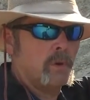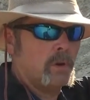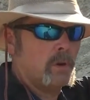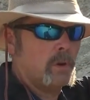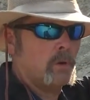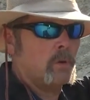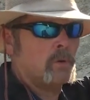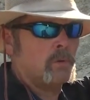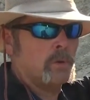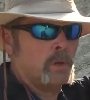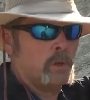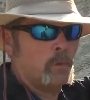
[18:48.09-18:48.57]

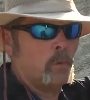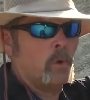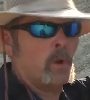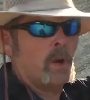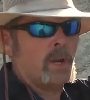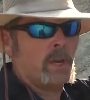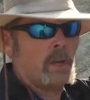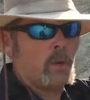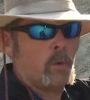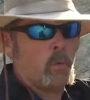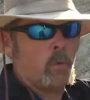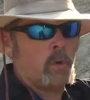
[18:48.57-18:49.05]
only
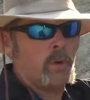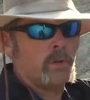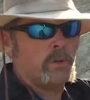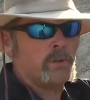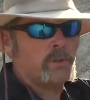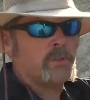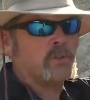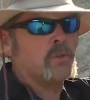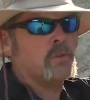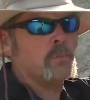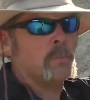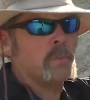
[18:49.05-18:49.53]
running 1 or
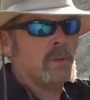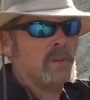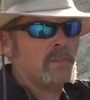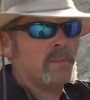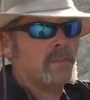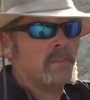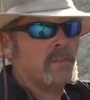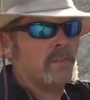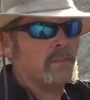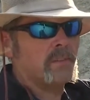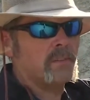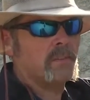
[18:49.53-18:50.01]
2
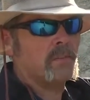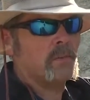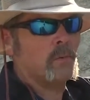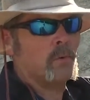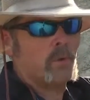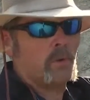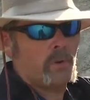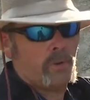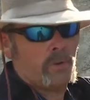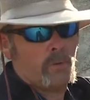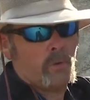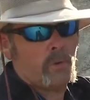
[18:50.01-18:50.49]
misses
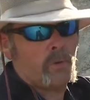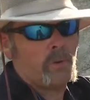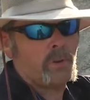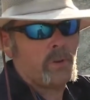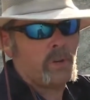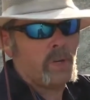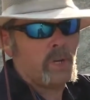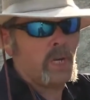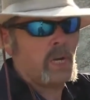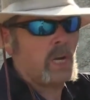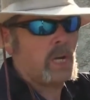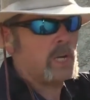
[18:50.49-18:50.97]
or
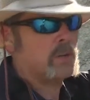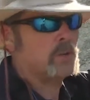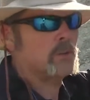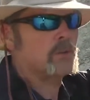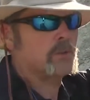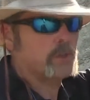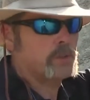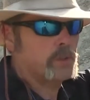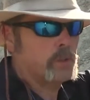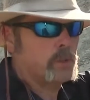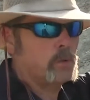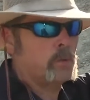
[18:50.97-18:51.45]
none, you're
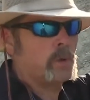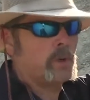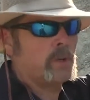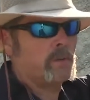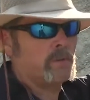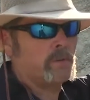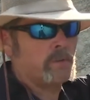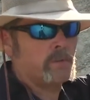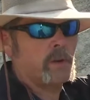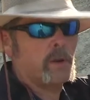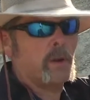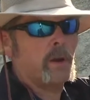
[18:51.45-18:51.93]

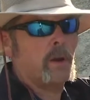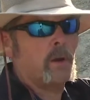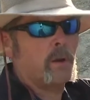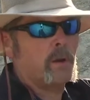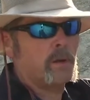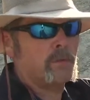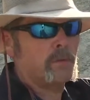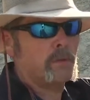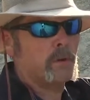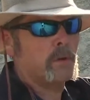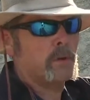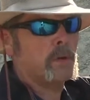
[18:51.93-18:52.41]
doing
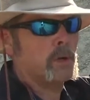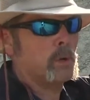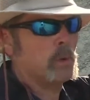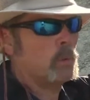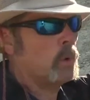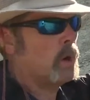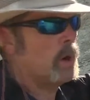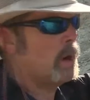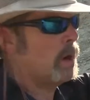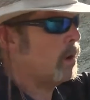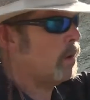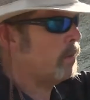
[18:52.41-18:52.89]
very, very
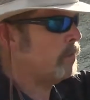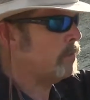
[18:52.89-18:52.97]
well.